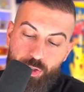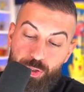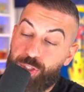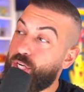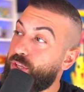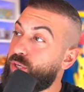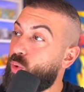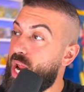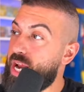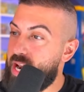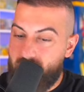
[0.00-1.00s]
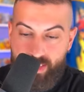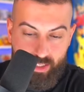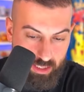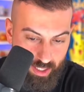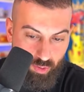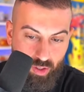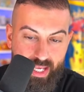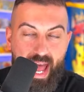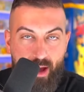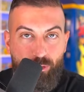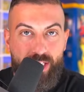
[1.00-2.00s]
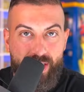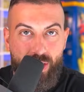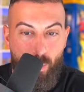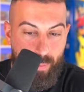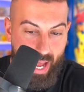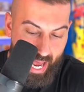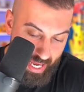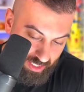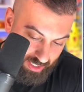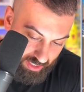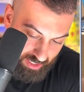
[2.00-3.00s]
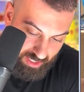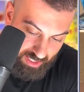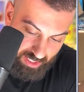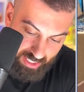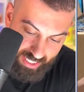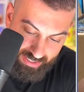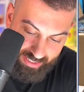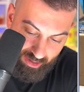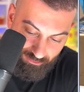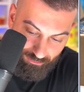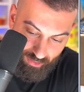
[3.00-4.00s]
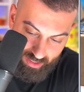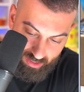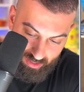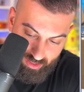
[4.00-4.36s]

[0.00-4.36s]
Chilling Rain next. Literally every single pack is different.